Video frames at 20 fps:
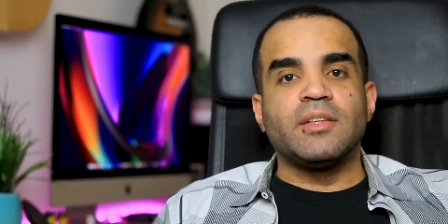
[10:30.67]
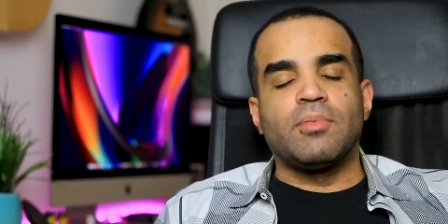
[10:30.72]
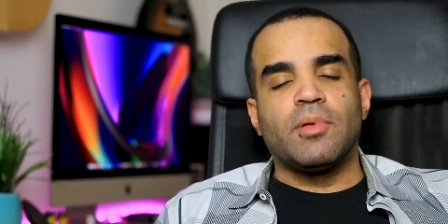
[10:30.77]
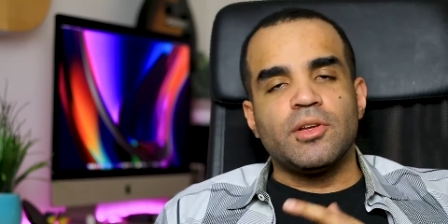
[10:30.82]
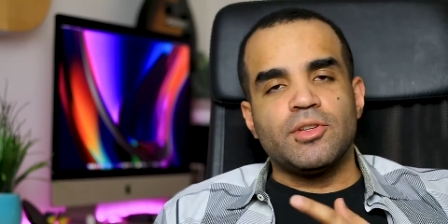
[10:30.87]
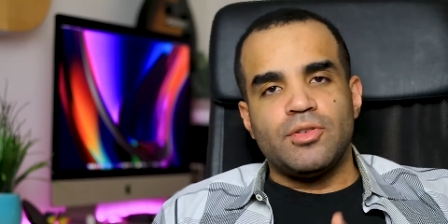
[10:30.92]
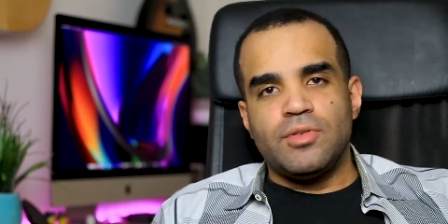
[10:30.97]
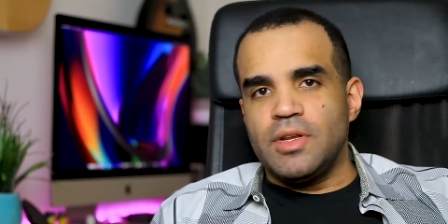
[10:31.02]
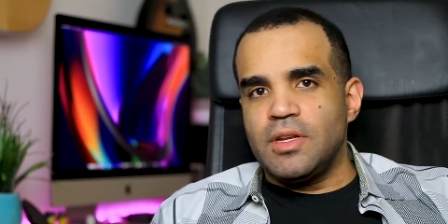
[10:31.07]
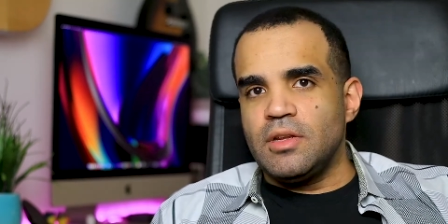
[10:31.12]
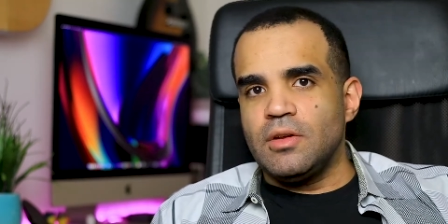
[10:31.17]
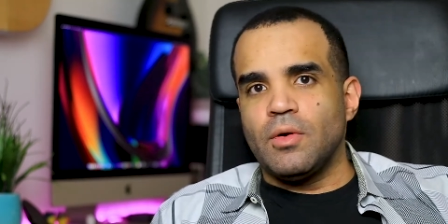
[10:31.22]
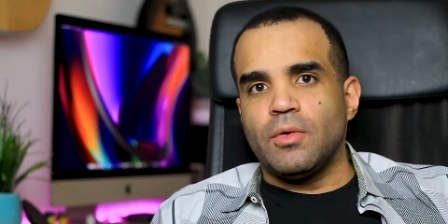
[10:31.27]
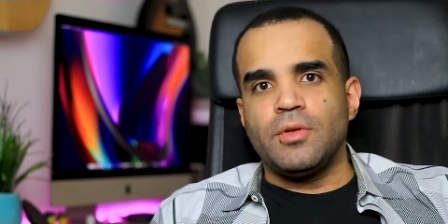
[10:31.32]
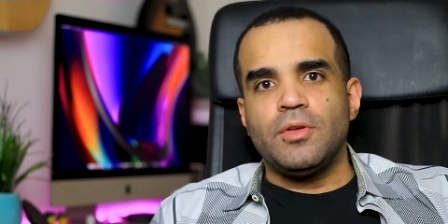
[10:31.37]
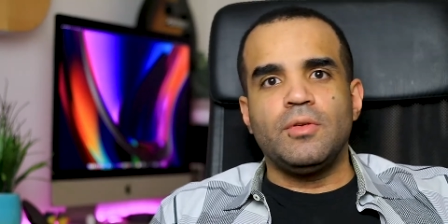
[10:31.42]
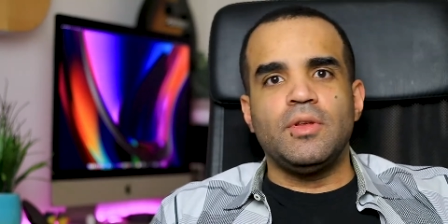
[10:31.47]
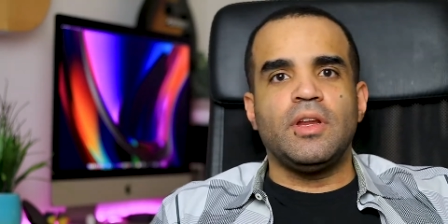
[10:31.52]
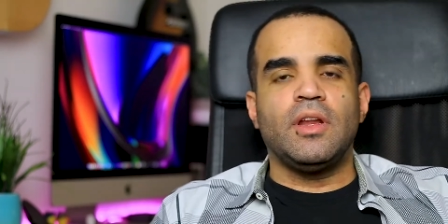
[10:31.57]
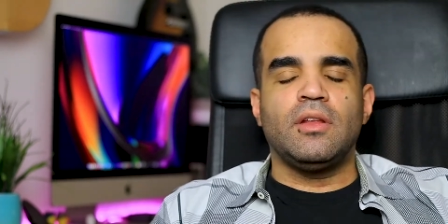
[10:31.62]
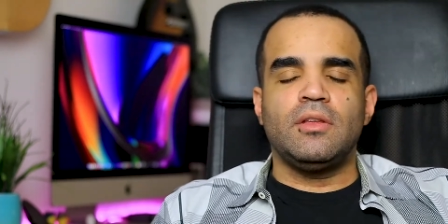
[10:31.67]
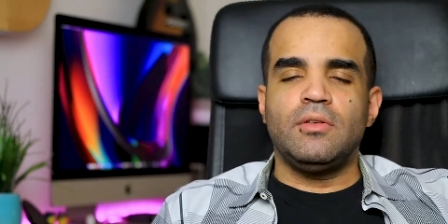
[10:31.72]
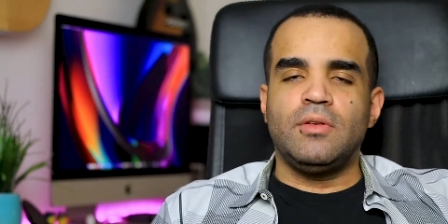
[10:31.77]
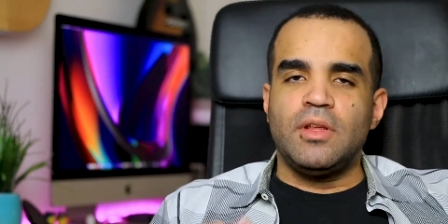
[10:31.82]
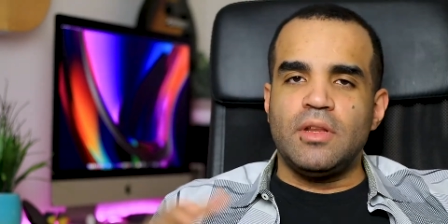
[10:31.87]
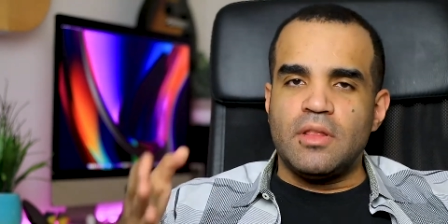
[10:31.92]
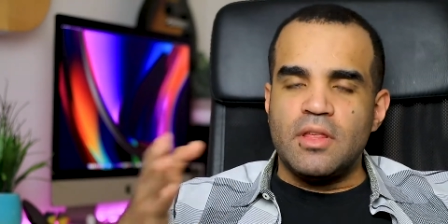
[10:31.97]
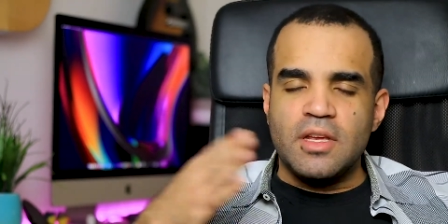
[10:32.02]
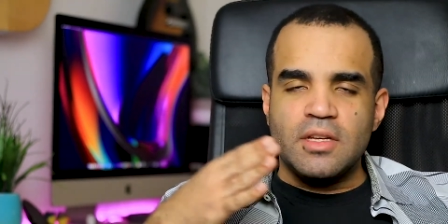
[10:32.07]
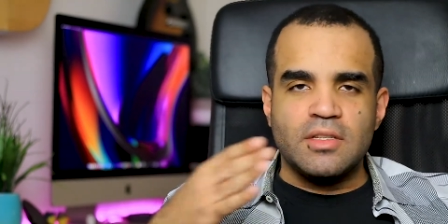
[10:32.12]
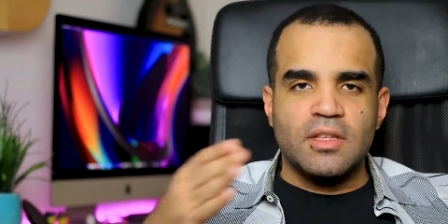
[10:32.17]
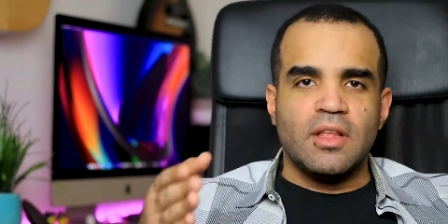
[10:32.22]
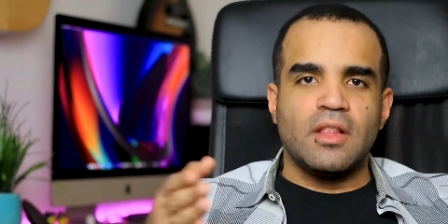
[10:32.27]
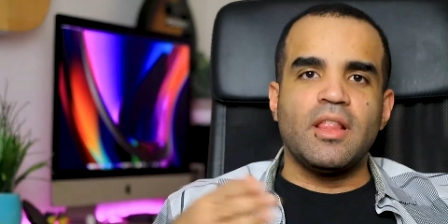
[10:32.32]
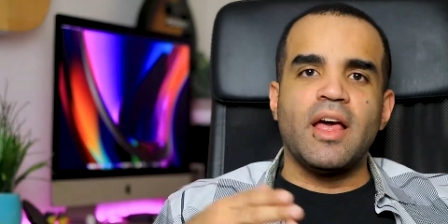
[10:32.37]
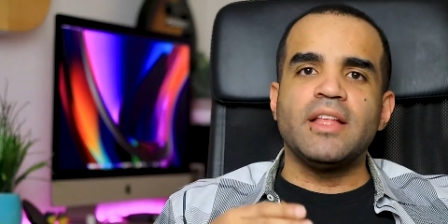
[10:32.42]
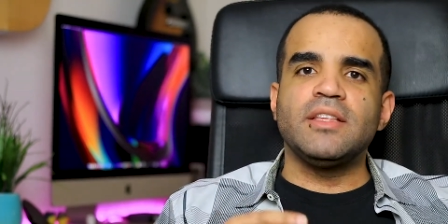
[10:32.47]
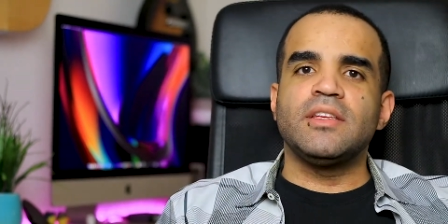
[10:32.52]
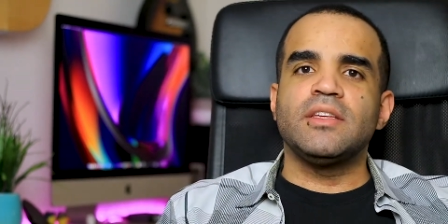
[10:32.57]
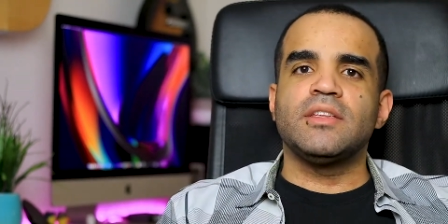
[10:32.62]
Plus, you need things in the
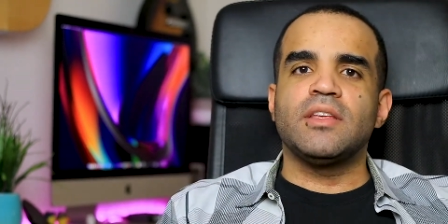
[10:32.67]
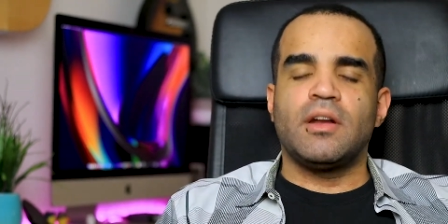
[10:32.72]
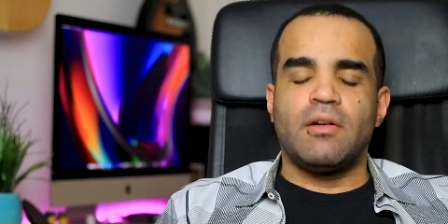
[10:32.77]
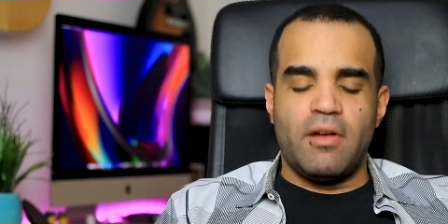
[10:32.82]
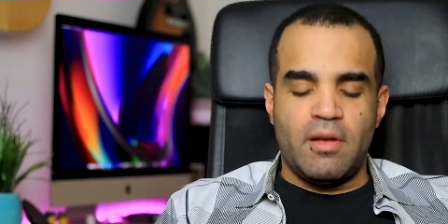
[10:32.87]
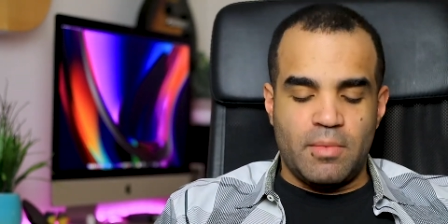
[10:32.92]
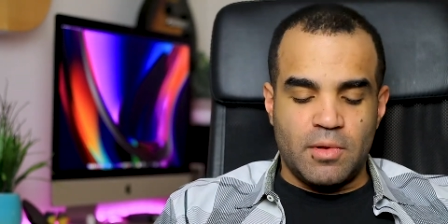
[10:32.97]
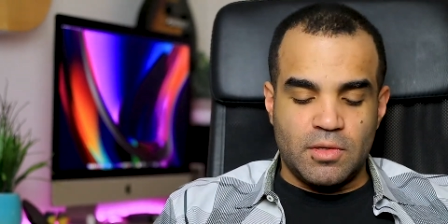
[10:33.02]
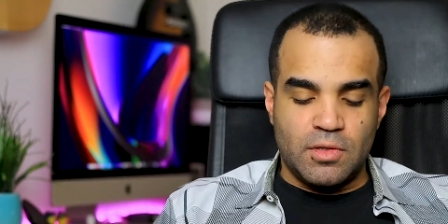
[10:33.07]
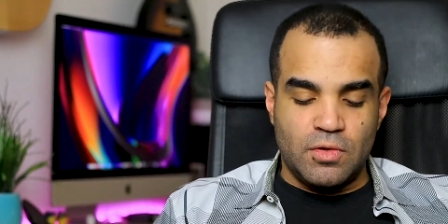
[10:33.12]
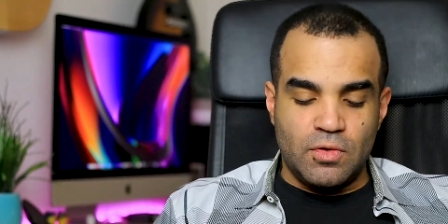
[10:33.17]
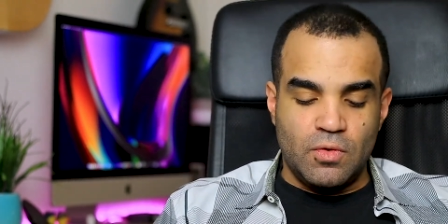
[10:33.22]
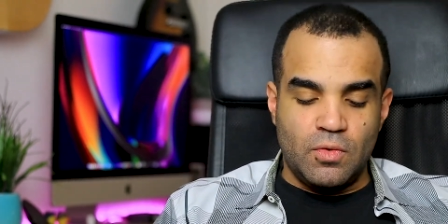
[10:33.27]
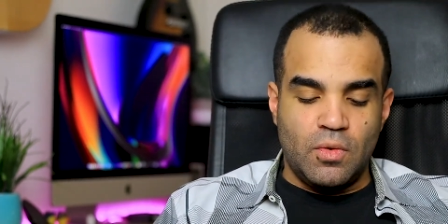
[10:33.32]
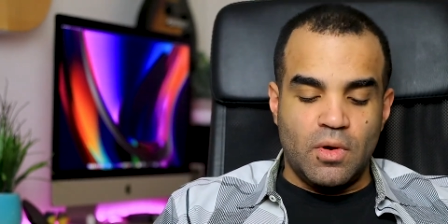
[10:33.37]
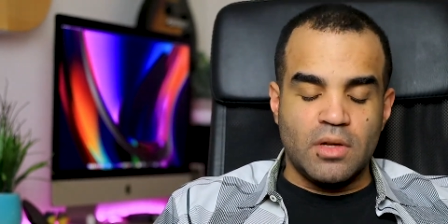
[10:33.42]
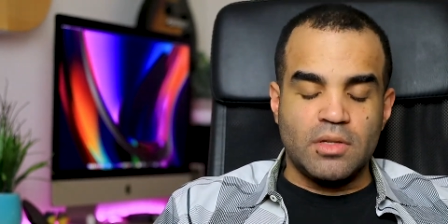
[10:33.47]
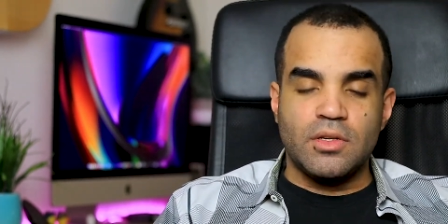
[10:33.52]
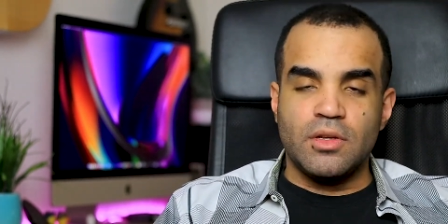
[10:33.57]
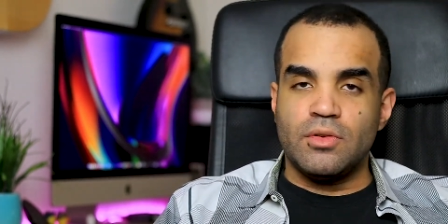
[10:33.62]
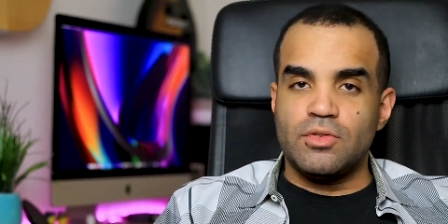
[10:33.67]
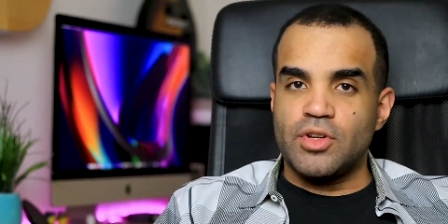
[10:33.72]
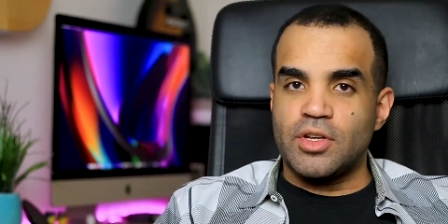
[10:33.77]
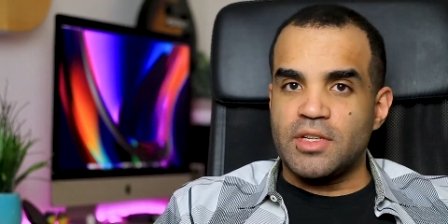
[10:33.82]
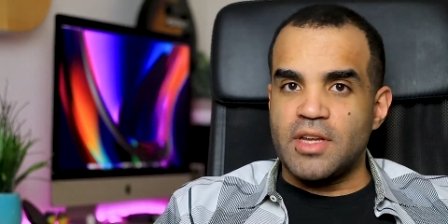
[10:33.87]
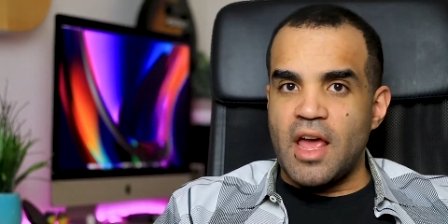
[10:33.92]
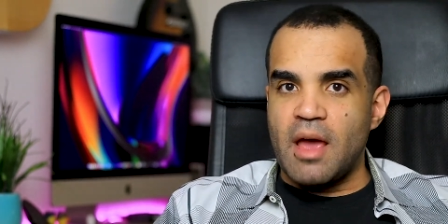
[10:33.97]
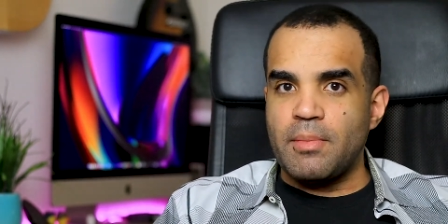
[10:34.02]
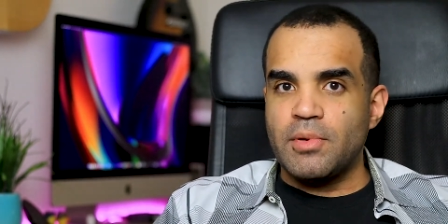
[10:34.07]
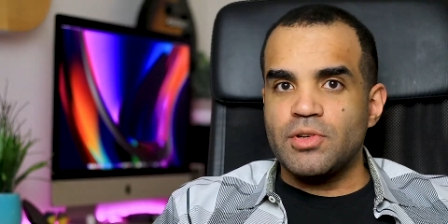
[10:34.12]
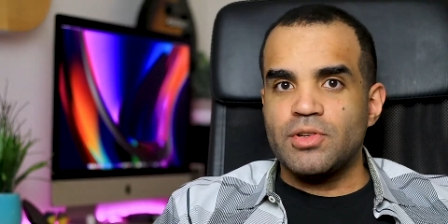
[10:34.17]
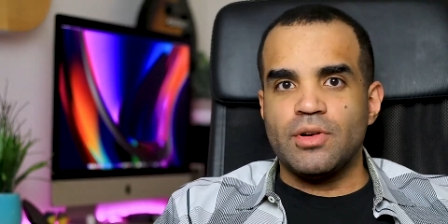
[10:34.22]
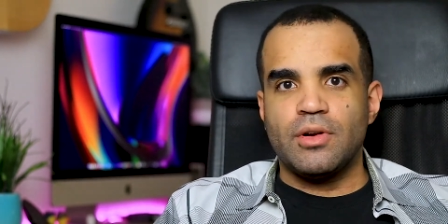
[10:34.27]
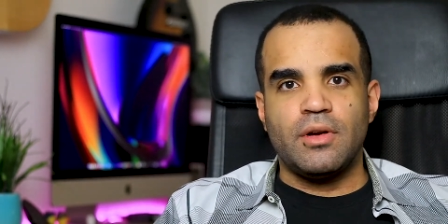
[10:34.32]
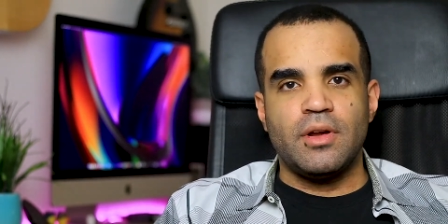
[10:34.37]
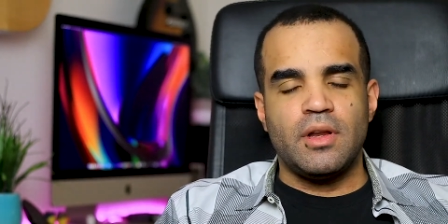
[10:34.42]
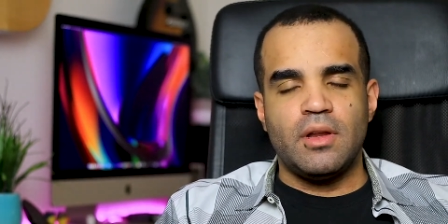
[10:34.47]
lenses that are able to adjust aperture,